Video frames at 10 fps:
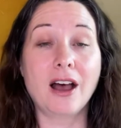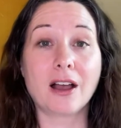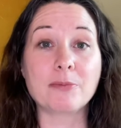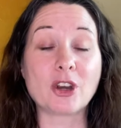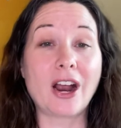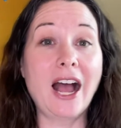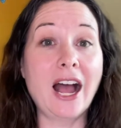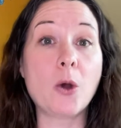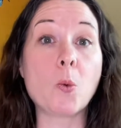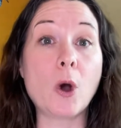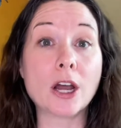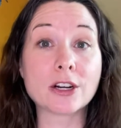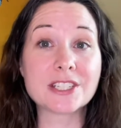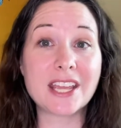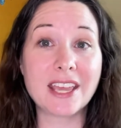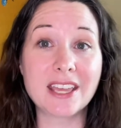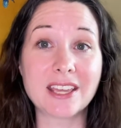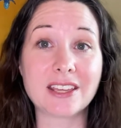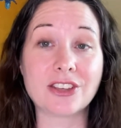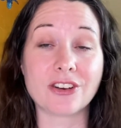your hot water
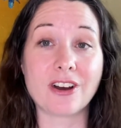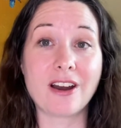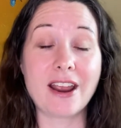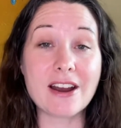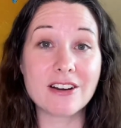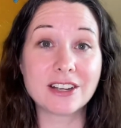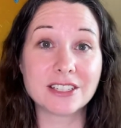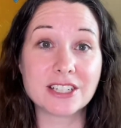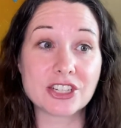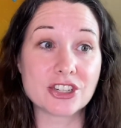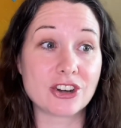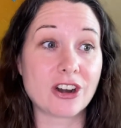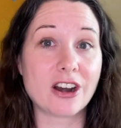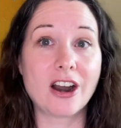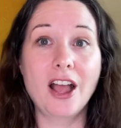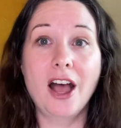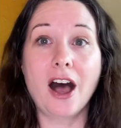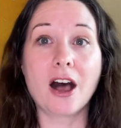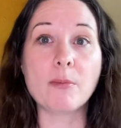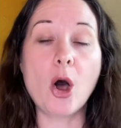tank, your air conditioner,
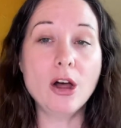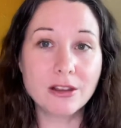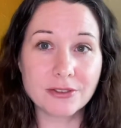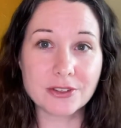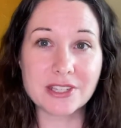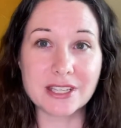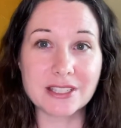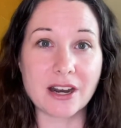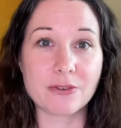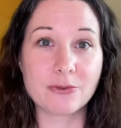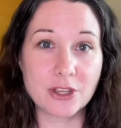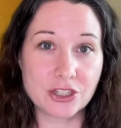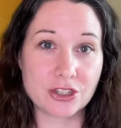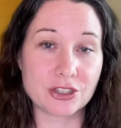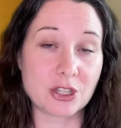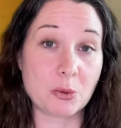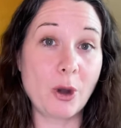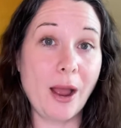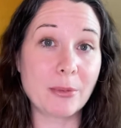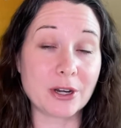all of those things are fixtures to the
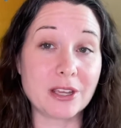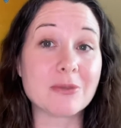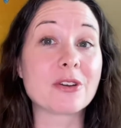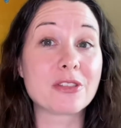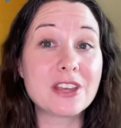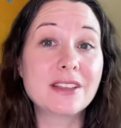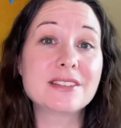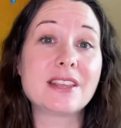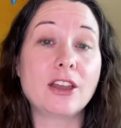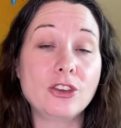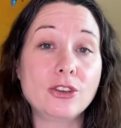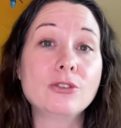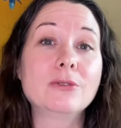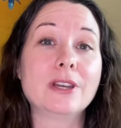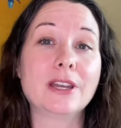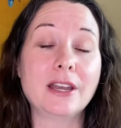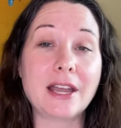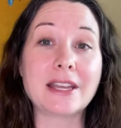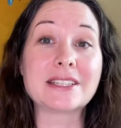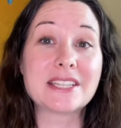property. They're things that you
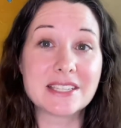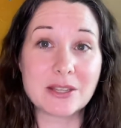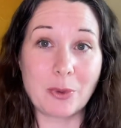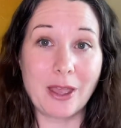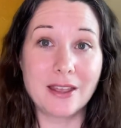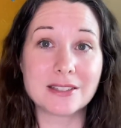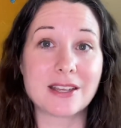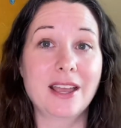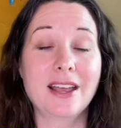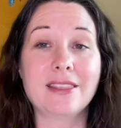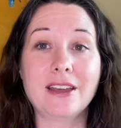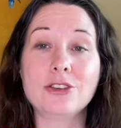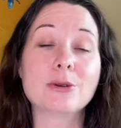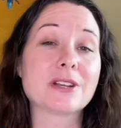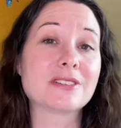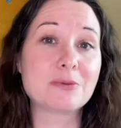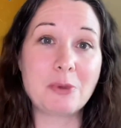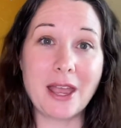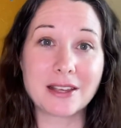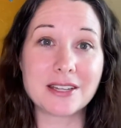anticipate, that you
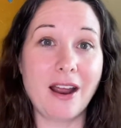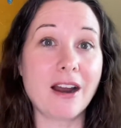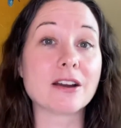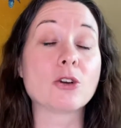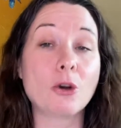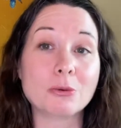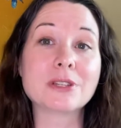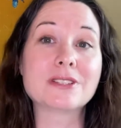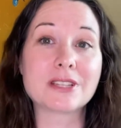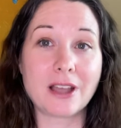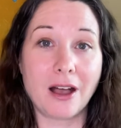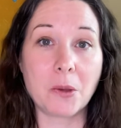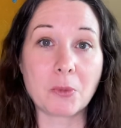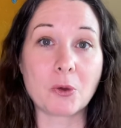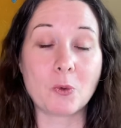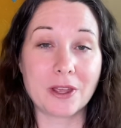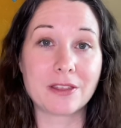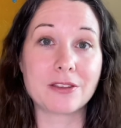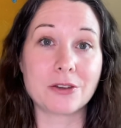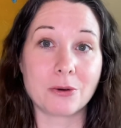expect are going to come
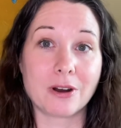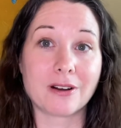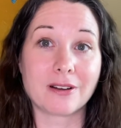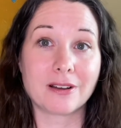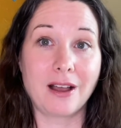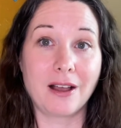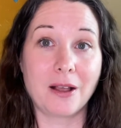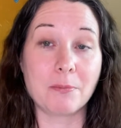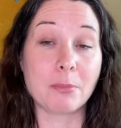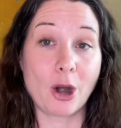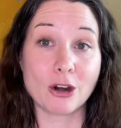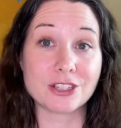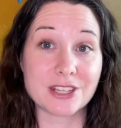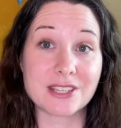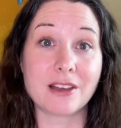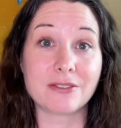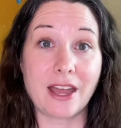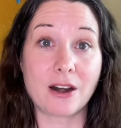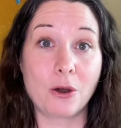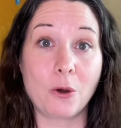with your purchase of
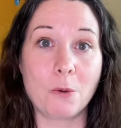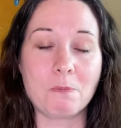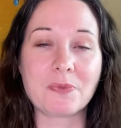that home.